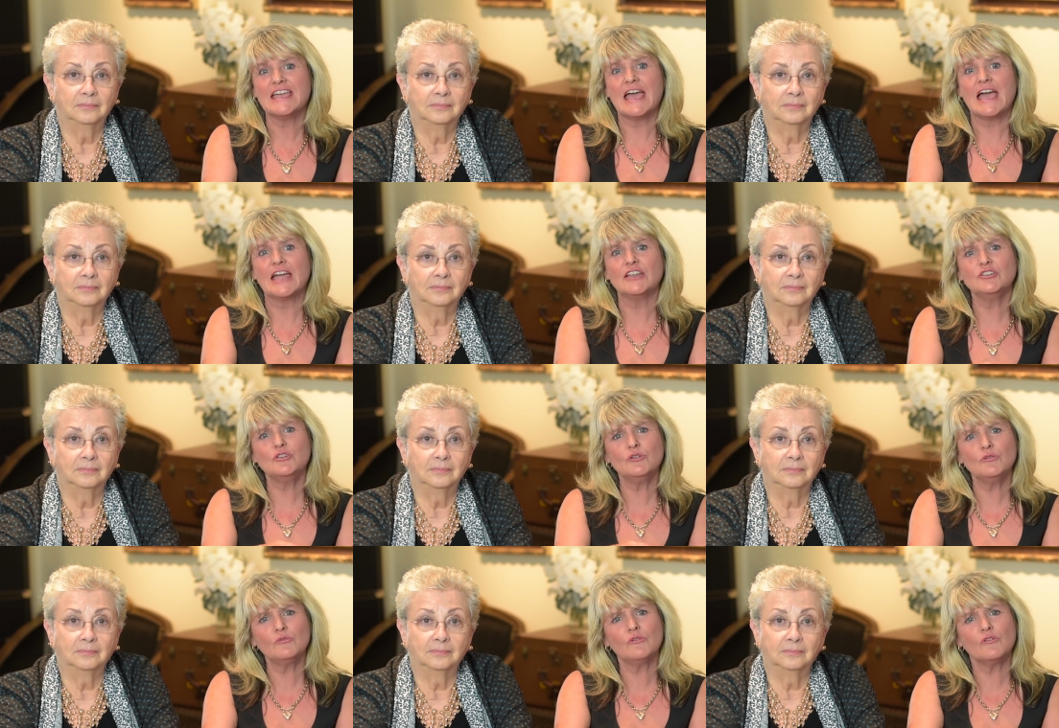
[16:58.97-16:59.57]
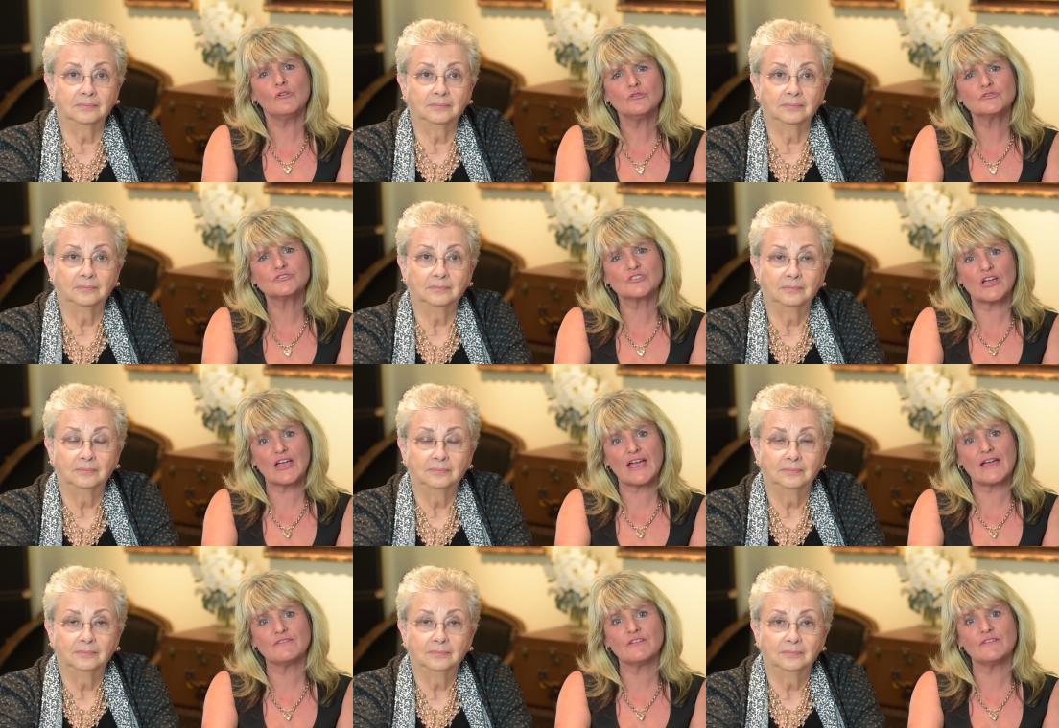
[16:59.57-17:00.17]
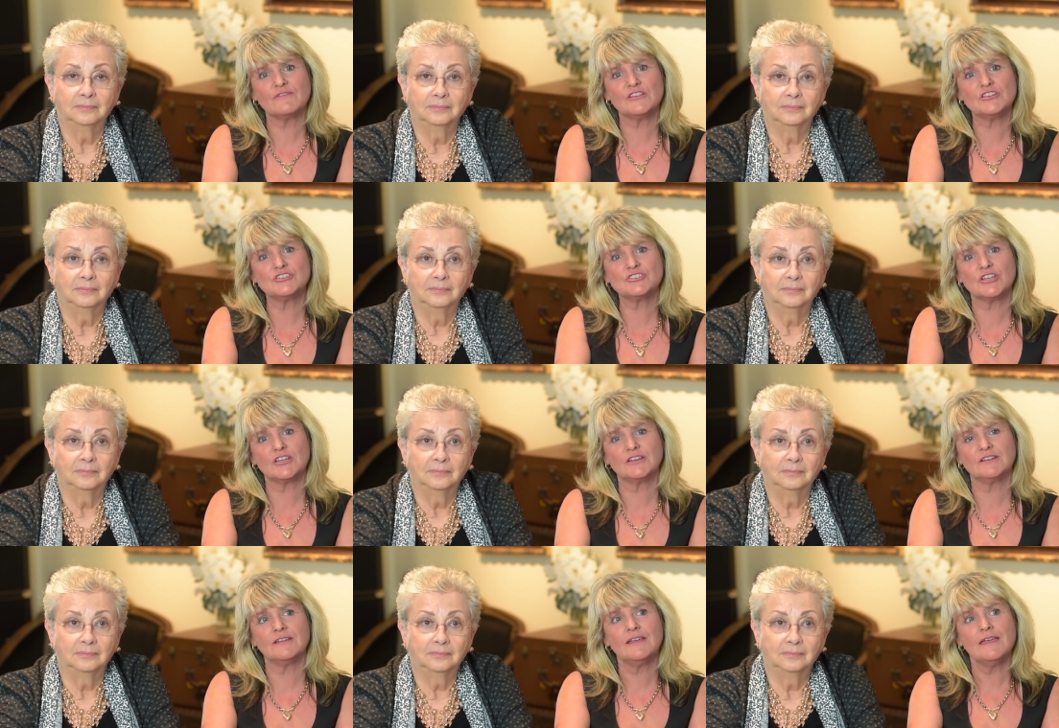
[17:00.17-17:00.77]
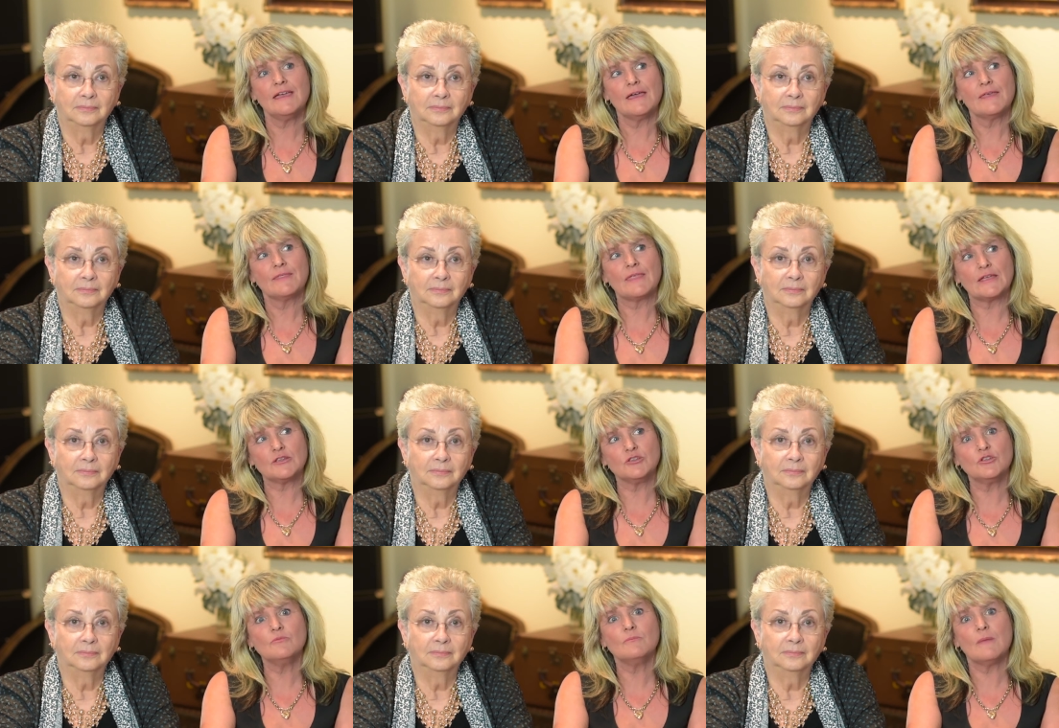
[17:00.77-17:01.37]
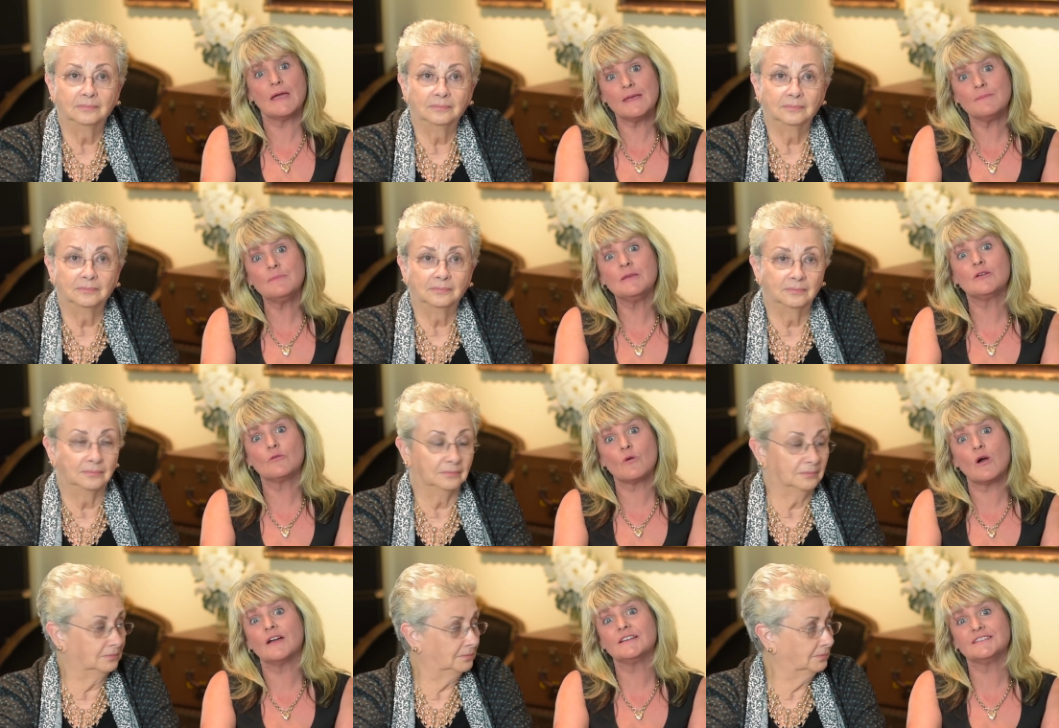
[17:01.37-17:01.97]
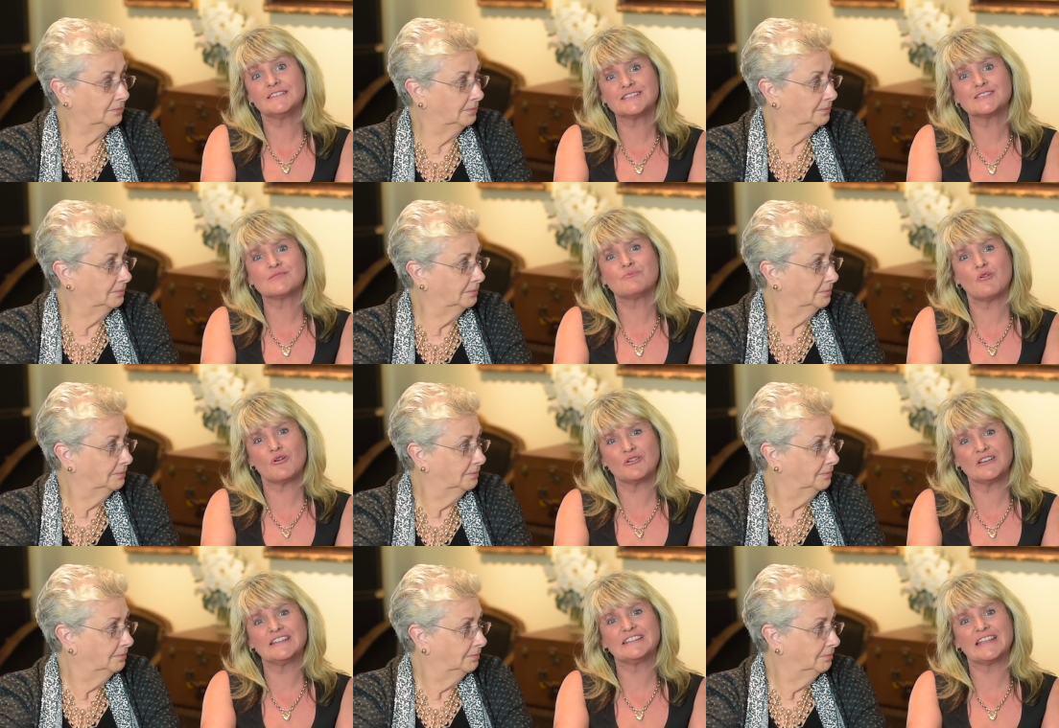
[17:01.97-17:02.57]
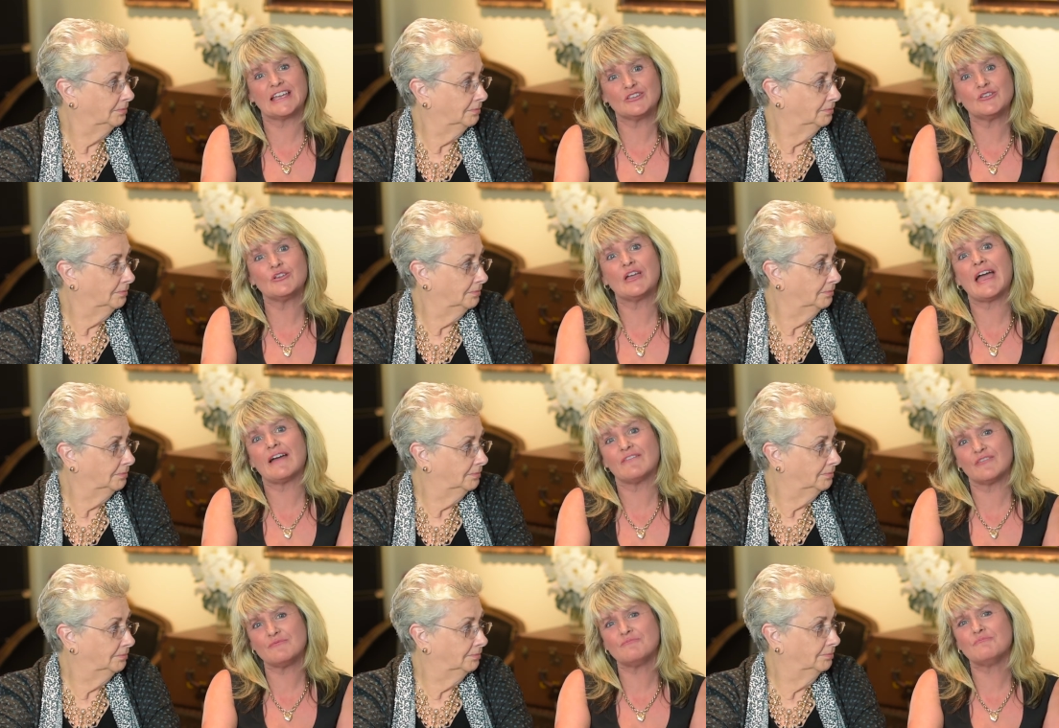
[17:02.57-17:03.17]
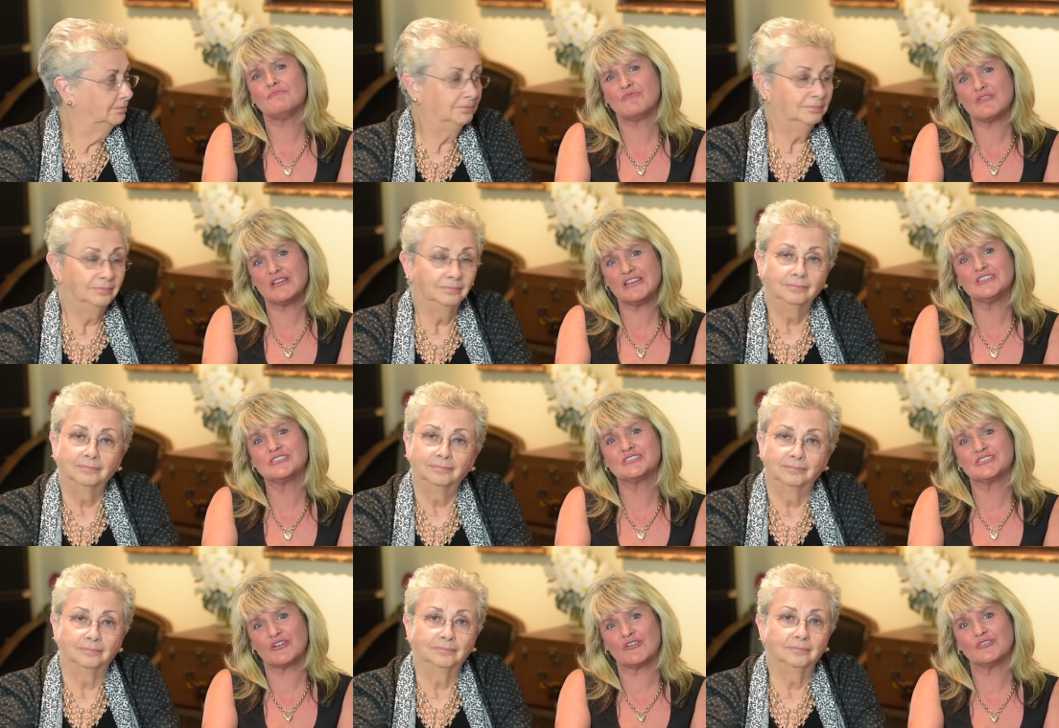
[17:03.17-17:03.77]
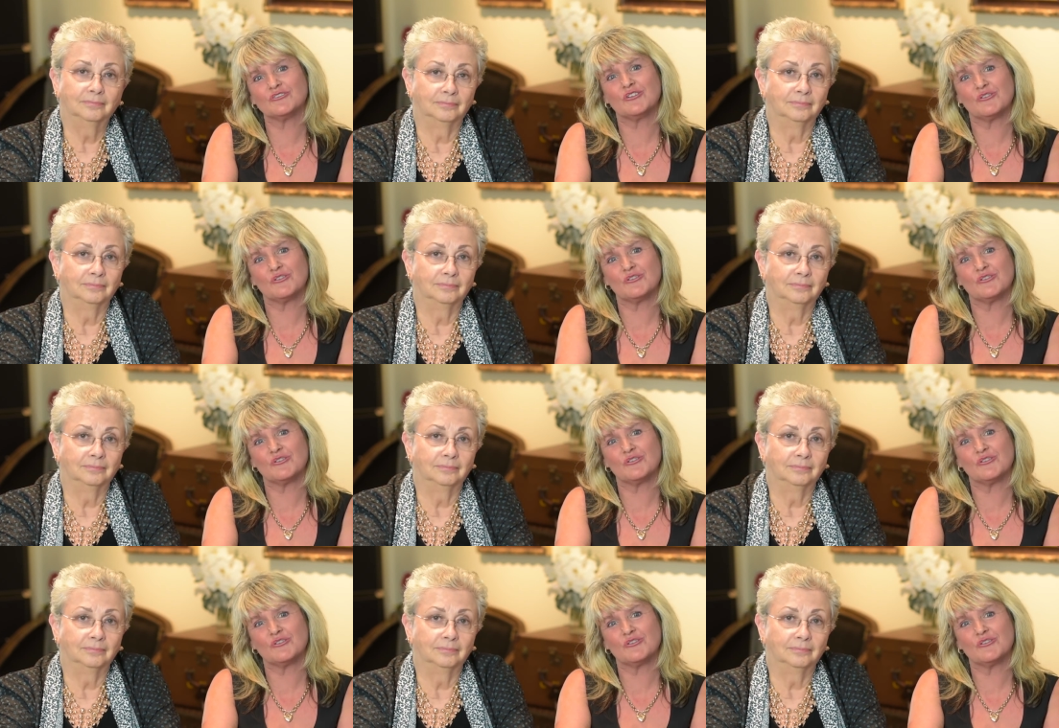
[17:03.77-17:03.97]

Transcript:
Speaker 1: and you will also have a vision that you may be quite disappointed that you haven't reached on